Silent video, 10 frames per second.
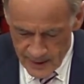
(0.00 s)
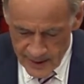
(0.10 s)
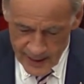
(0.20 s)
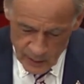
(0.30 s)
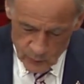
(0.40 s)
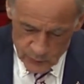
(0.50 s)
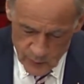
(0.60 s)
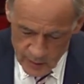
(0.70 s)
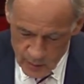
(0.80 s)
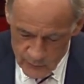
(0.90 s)
And with
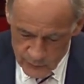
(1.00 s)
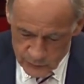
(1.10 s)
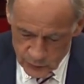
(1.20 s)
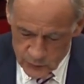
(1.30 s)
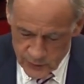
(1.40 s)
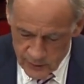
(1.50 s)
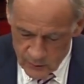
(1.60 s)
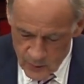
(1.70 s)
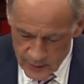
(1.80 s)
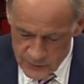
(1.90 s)
well over two
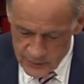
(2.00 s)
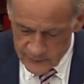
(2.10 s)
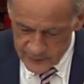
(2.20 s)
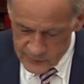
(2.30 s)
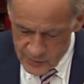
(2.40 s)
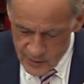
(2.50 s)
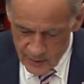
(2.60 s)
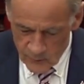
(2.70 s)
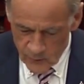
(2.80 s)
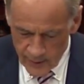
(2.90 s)
terawatts of energy,
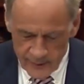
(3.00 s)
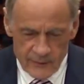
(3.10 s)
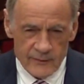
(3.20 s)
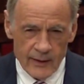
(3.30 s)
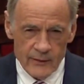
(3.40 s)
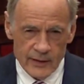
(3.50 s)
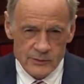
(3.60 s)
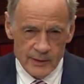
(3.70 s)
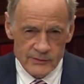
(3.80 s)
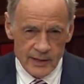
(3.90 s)
I, I
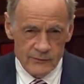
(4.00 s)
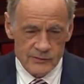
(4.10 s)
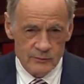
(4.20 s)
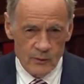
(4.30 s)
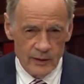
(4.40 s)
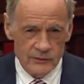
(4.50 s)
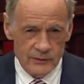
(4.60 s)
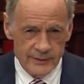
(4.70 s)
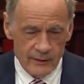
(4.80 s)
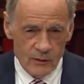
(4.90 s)
asked myself, I said, what is
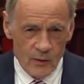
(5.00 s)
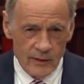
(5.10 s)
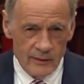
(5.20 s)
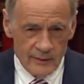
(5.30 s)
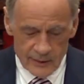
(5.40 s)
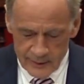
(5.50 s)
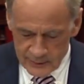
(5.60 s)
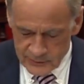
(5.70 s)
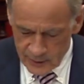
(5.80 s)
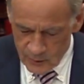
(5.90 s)
a terawatt? I think
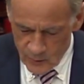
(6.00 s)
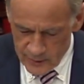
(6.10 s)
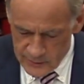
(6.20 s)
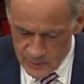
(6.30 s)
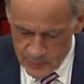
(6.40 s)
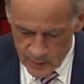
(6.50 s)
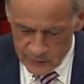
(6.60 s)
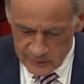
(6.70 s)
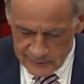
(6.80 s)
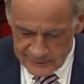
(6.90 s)
a terawatt is a
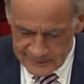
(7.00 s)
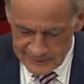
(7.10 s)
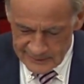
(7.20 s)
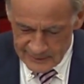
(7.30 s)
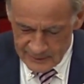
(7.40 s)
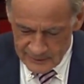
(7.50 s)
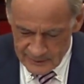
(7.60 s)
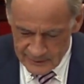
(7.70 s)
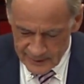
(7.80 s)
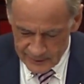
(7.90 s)
billion.
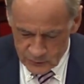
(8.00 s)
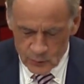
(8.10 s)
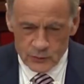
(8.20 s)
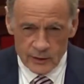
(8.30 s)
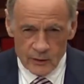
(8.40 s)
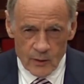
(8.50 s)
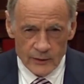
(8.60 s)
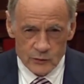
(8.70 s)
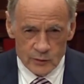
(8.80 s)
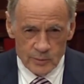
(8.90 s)
Two
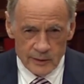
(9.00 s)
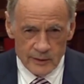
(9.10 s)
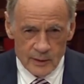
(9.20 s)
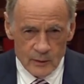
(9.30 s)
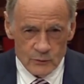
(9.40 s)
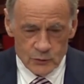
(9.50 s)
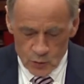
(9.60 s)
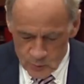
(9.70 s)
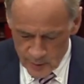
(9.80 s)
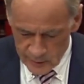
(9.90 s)
terawatts would be
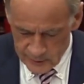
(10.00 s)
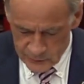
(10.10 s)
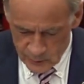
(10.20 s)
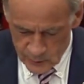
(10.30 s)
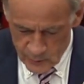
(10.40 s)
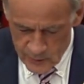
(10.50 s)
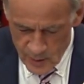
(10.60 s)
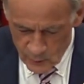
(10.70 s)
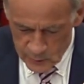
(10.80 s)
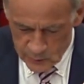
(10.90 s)
two billion. So we're
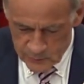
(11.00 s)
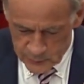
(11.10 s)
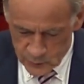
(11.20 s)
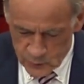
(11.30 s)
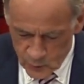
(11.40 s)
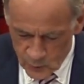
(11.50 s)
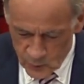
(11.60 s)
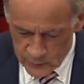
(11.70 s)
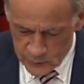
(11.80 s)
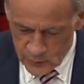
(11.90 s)
with, with,
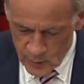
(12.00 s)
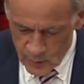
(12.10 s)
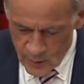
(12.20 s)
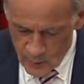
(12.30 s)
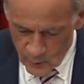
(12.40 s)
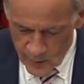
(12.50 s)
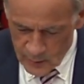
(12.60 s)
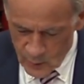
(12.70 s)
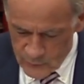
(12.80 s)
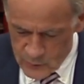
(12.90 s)
with
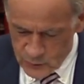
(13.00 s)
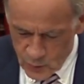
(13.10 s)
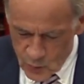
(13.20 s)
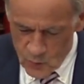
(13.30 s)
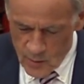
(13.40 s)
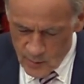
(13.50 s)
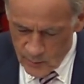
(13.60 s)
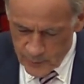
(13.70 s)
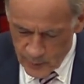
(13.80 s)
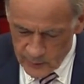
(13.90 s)
well over two
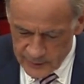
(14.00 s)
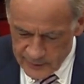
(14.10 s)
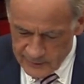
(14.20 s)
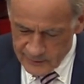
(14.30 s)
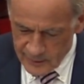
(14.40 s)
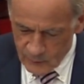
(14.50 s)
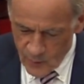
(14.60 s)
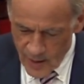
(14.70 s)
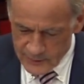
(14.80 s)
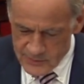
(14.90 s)
billion
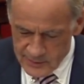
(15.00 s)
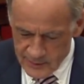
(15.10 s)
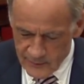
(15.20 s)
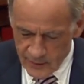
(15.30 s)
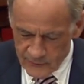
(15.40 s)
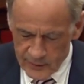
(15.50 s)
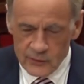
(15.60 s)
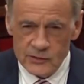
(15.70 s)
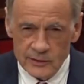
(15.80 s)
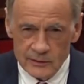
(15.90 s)
watts of
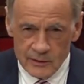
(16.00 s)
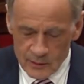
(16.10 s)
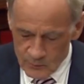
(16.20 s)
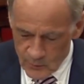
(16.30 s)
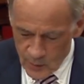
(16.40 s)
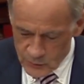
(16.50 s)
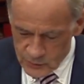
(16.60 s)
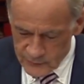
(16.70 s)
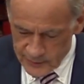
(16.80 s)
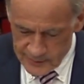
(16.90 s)
energy, most
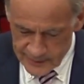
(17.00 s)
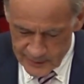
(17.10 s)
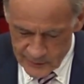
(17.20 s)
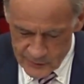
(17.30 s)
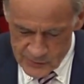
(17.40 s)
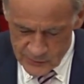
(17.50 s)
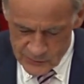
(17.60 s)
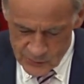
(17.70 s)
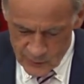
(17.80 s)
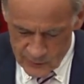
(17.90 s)
of it clean energy,
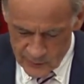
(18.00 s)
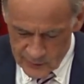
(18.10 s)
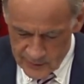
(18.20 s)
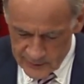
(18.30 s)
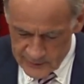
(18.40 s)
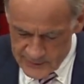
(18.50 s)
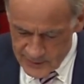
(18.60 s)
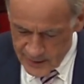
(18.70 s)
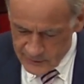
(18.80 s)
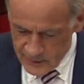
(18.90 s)
currently on the
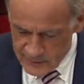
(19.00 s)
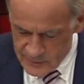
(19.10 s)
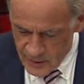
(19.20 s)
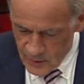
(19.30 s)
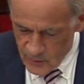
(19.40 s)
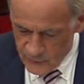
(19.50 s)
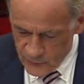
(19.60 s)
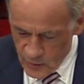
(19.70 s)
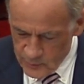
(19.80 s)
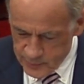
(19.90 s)
sidelines.
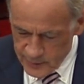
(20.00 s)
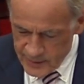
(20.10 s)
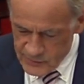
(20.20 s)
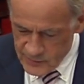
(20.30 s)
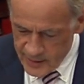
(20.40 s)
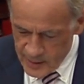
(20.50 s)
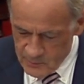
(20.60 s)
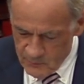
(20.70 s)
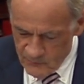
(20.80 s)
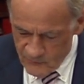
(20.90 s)
FERC plays a
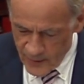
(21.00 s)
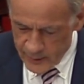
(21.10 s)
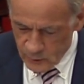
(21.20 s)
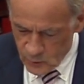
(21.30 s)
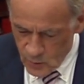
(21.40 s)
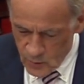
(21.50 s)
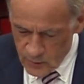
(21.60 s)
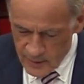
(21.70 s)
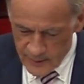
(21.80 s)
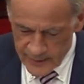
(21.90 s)
vital
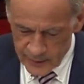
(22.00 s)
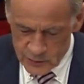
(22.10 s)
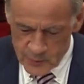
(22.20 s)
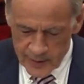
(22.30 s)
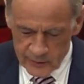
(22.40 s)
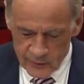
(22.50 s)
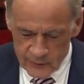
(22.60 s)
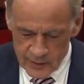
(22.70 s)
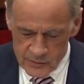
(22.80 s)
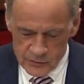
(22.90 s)
role in expanding our
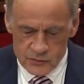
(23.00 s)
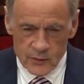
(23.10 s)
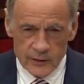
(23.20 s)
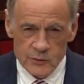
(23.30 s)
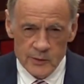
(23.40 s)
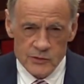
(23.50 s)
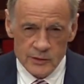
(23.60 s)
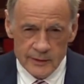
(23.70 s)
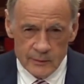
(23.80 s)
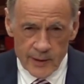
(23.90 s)
nation's
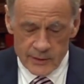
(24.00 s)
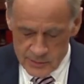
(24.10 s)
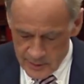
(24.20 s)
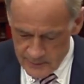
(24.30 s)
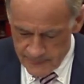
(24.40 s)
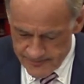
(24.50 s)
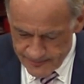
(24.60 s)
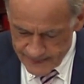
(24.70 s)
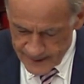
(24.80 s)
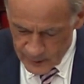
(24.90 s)
transmission capacity
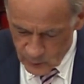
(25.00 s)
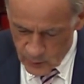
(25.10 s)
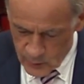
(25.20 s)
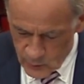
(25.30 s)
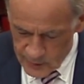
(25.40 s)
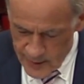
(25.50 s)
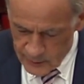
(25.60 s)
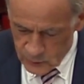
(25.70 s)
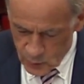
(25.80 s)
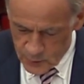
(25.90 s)
in order to allow
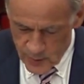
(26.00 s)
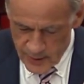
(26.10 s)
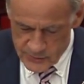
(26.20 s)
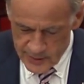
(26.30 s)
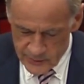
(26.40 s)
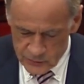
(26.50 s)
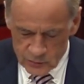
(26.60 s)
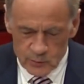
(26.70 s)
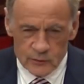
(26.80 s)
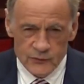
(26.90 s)
new projects to
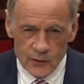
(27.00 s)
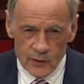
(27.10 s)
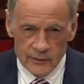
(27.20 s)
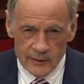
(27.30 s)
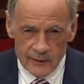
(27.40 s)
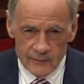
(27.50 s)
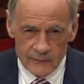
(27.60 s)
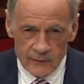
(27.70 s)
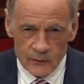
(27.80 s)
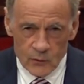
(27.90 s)
move forward
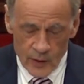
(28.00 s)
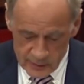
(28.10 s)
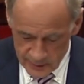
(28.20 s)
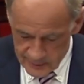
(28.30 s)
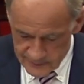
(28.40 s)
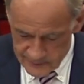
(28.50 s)
quickly.